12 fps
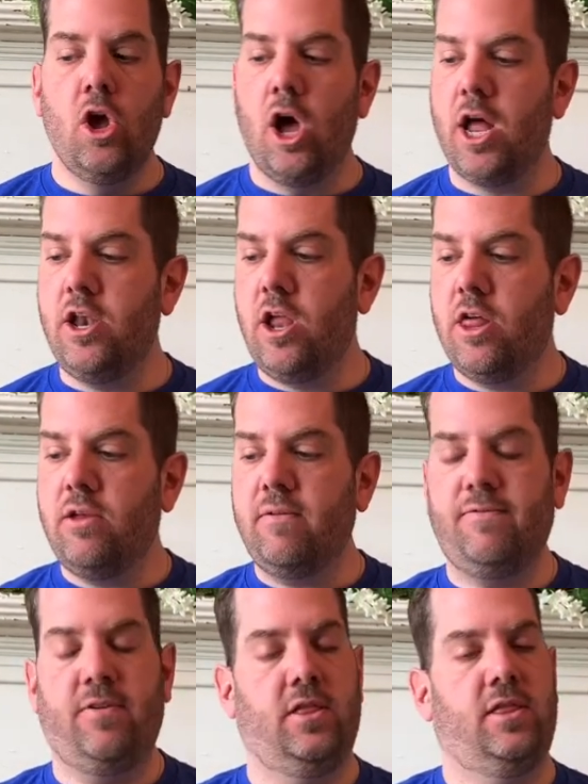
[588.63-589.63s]
Another
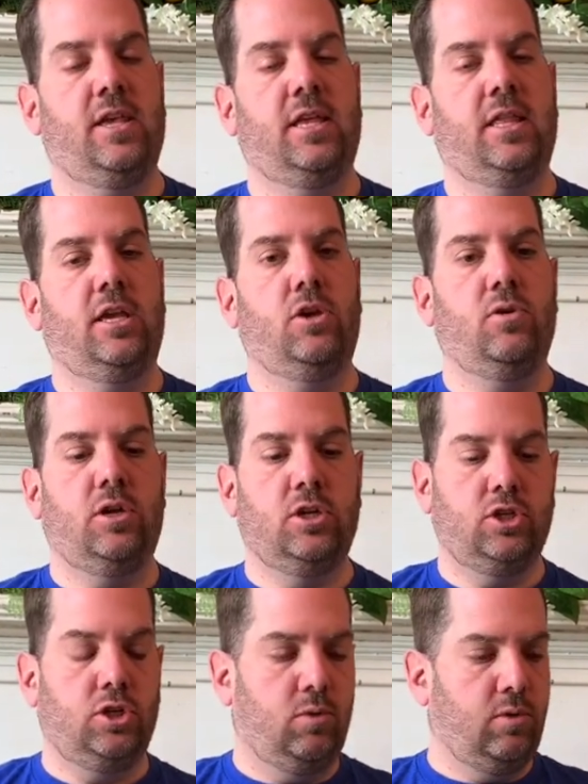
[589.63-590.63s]
fun thing that you can
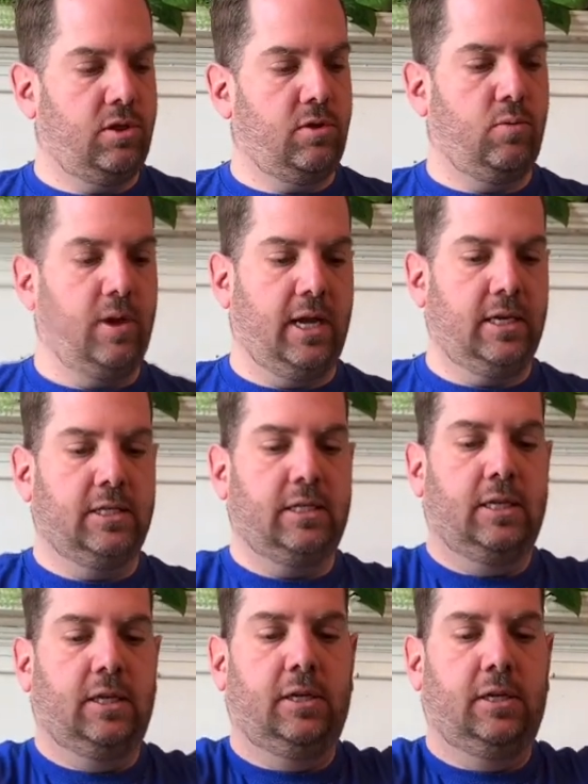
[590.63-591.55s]
do with the rings